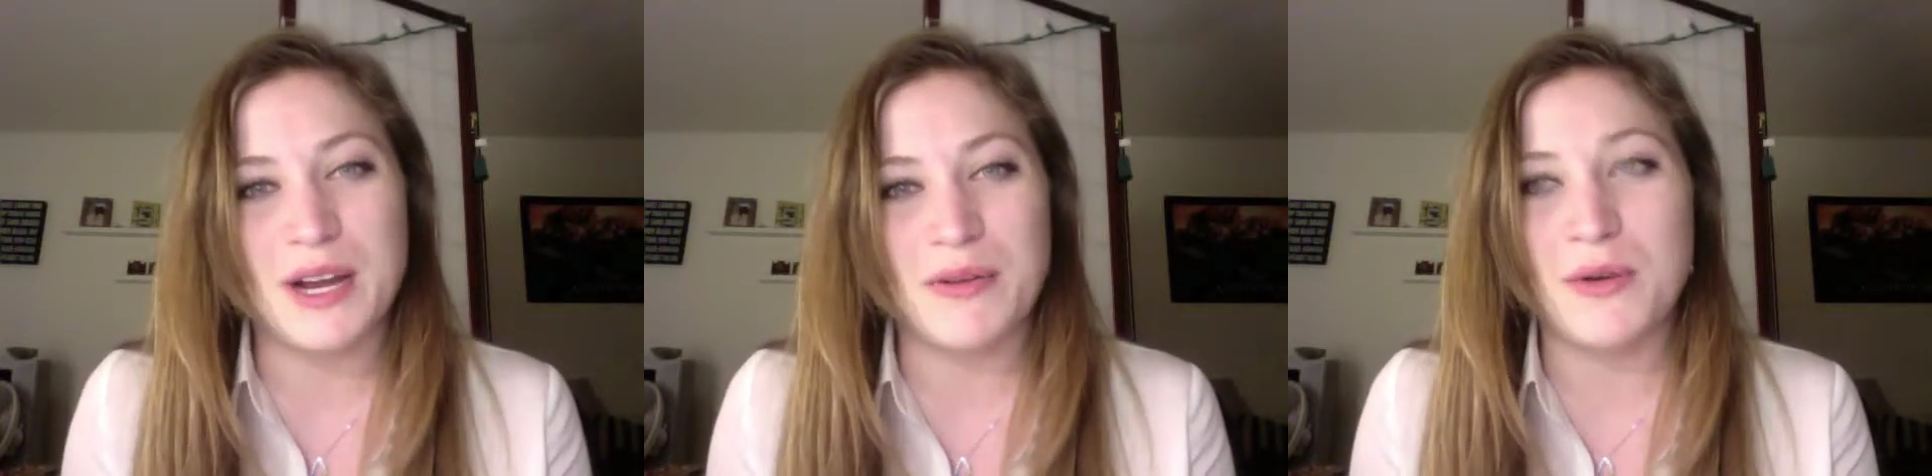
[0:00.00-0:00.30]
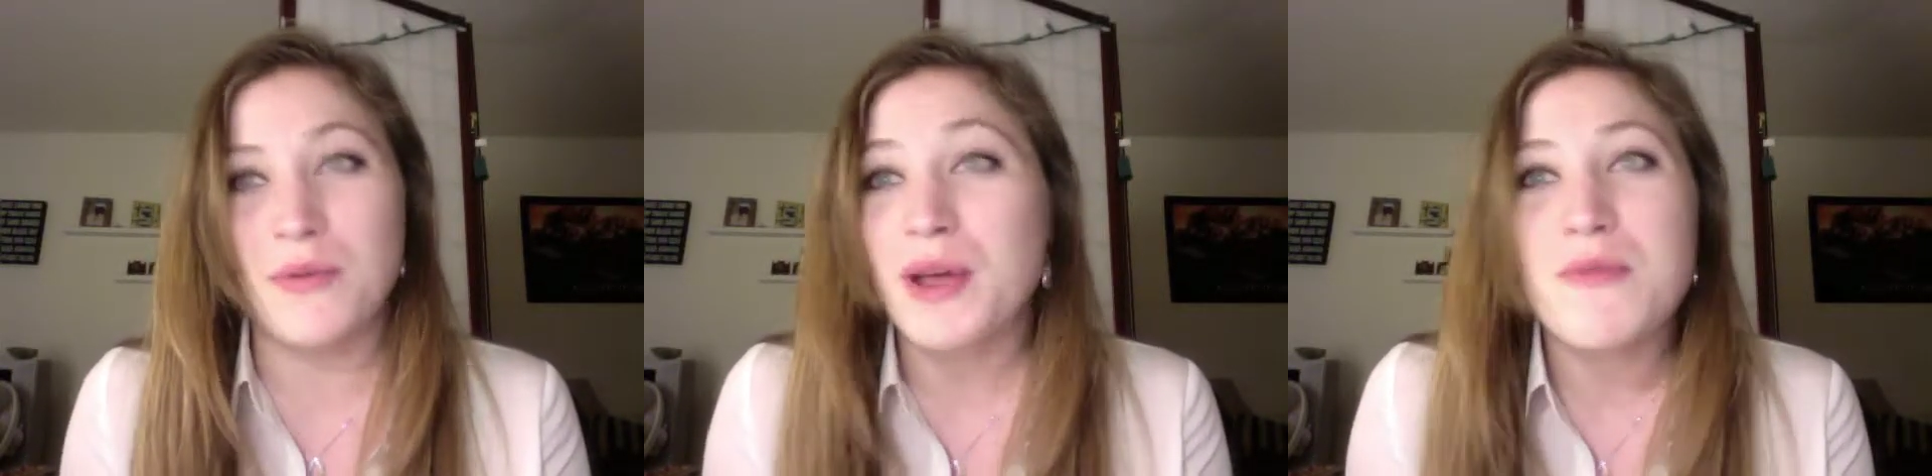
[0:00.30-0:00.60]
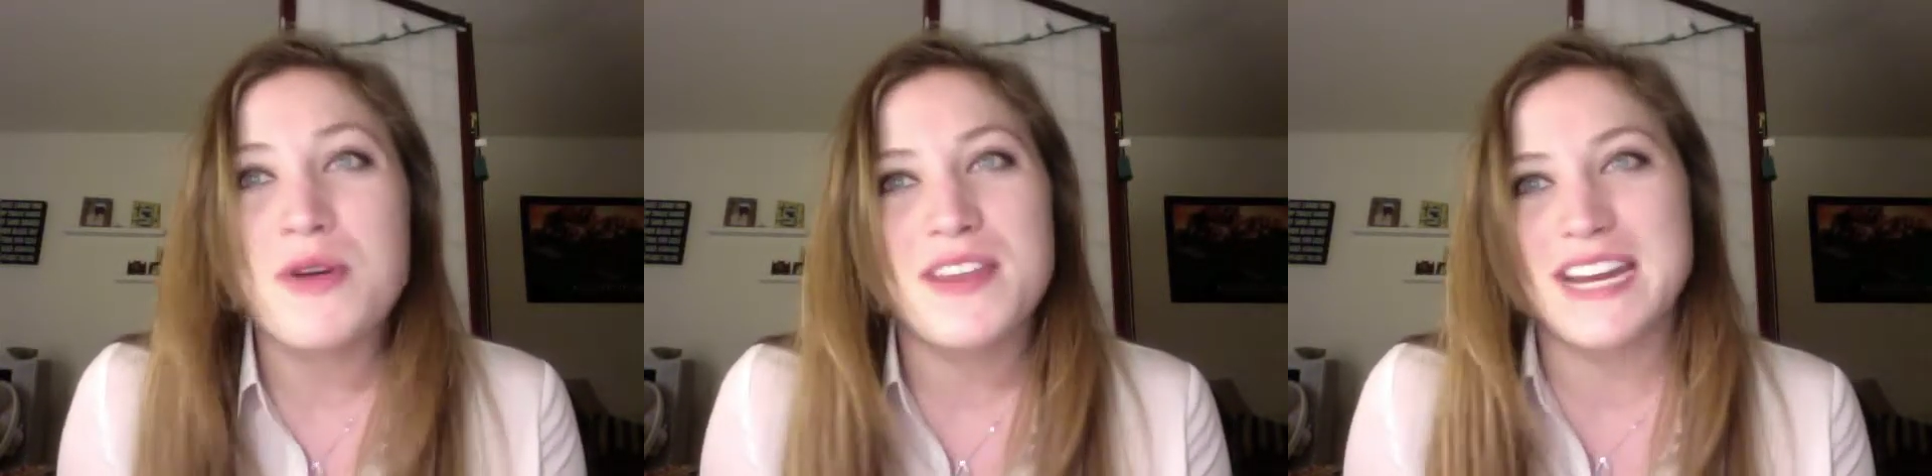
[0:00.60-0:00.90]
wrote way
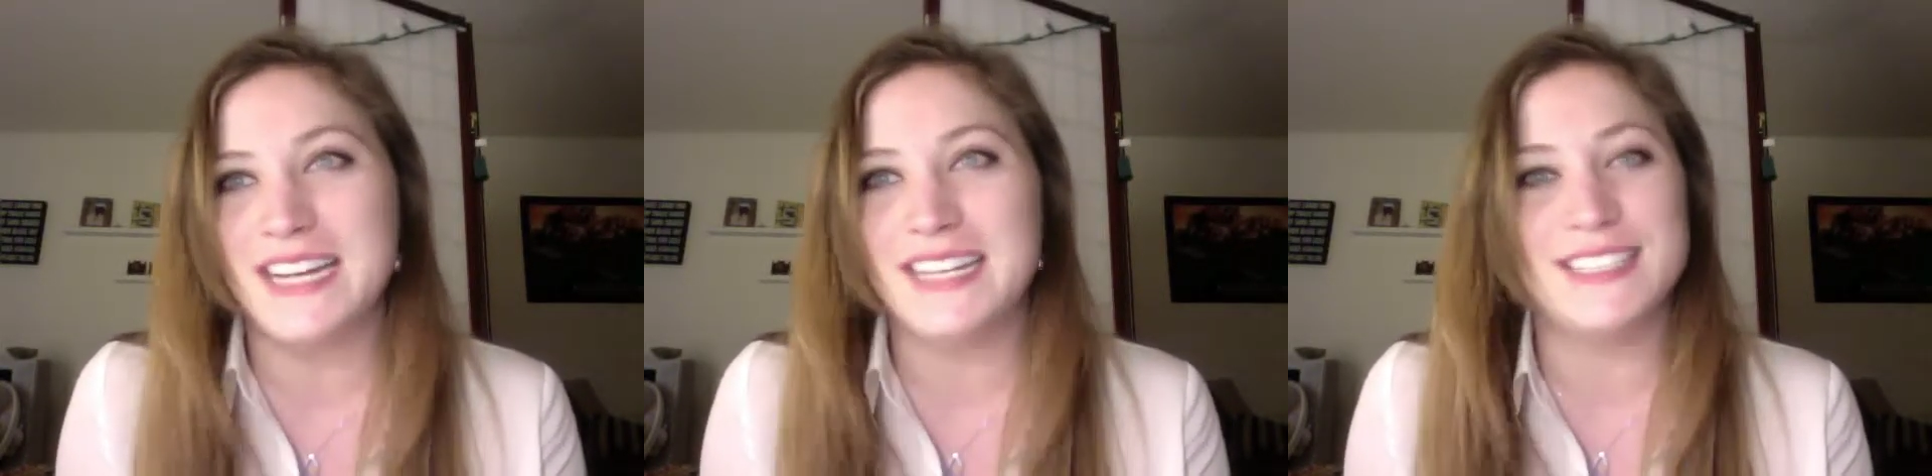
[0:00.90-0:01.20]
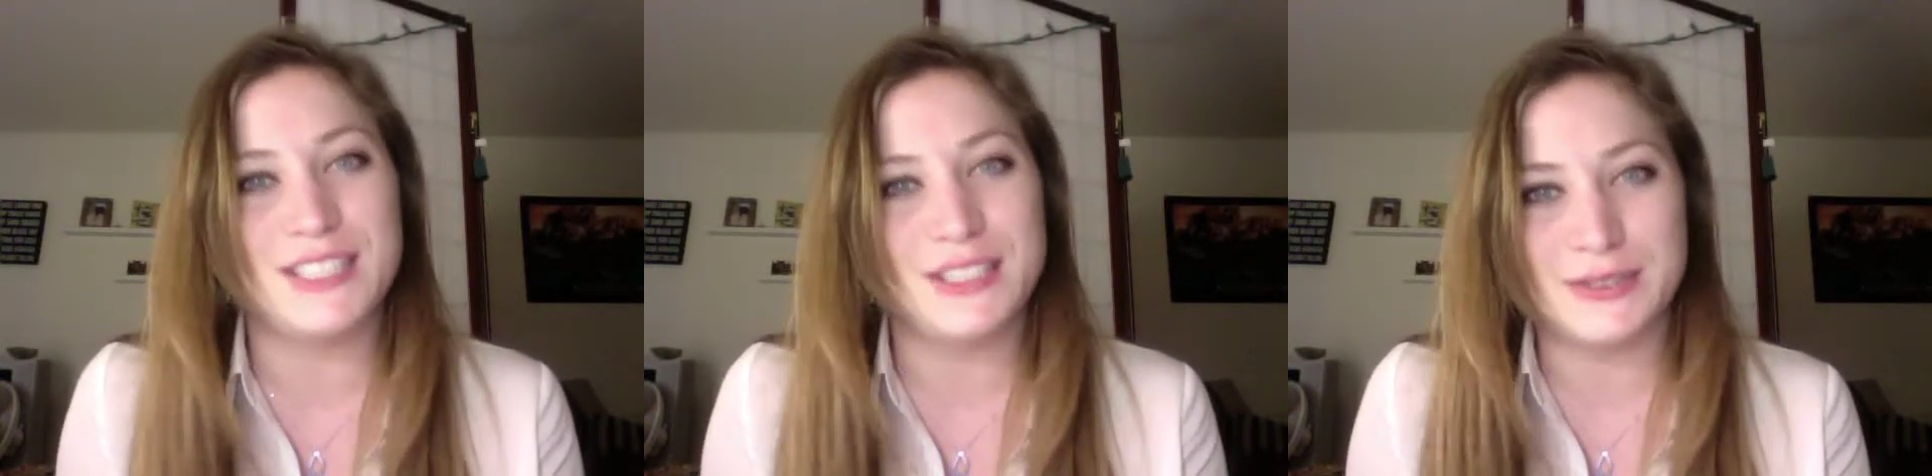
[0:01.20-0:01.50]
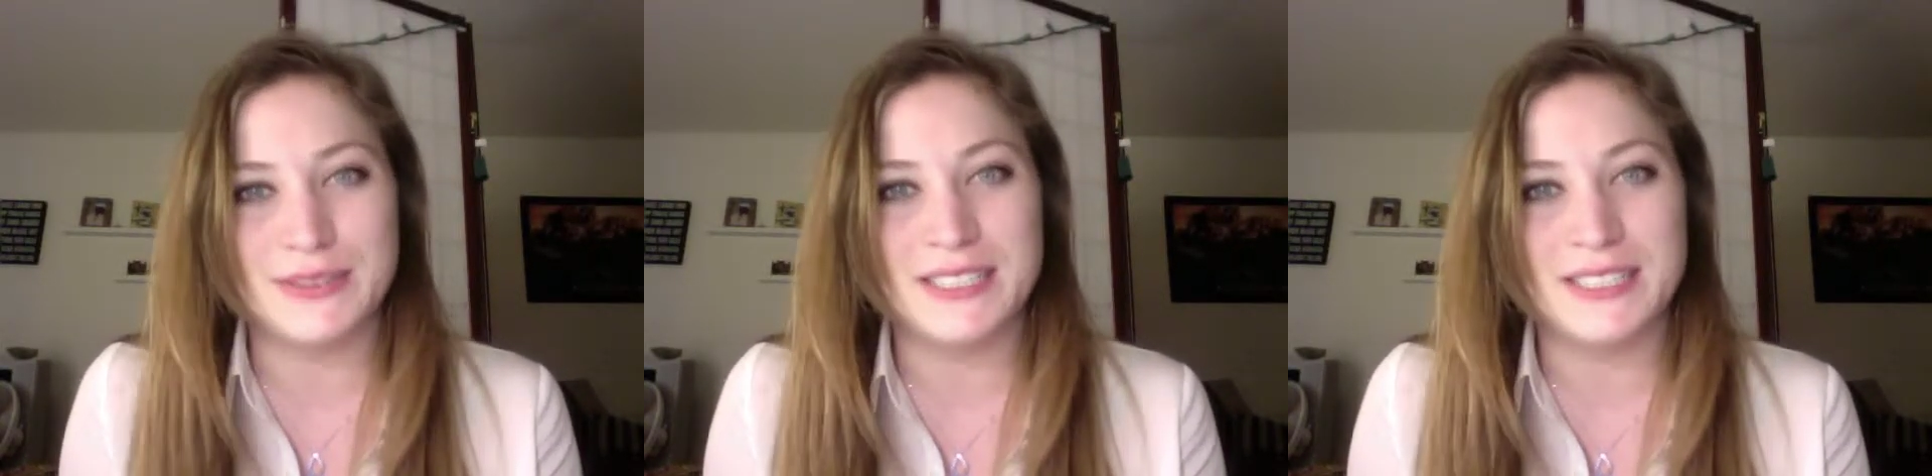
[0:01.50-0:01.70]
more than I needed to.